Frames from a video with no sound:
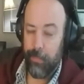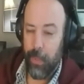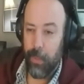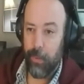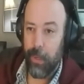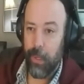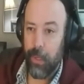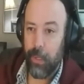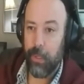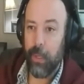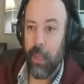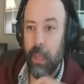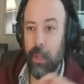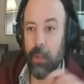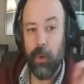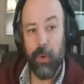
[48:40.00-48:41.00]
okay,
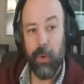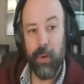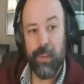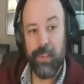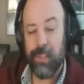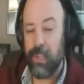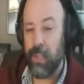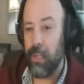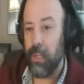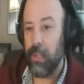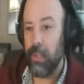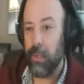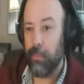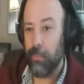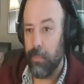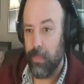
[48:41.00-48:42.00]
and you were to
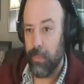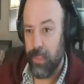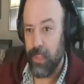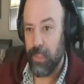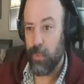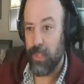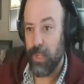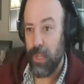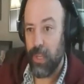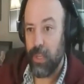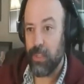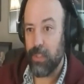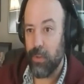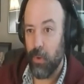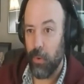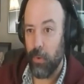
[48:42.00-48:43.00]
see this was his
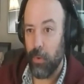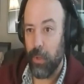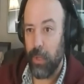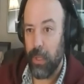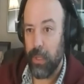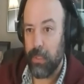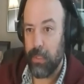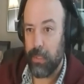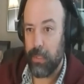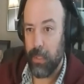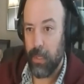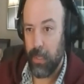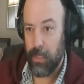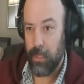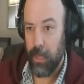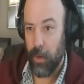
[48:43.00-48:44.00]

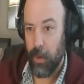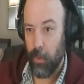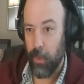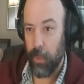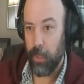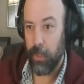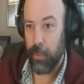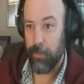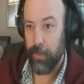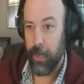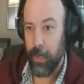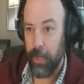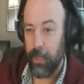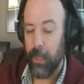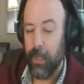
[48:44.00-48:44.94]
network, right?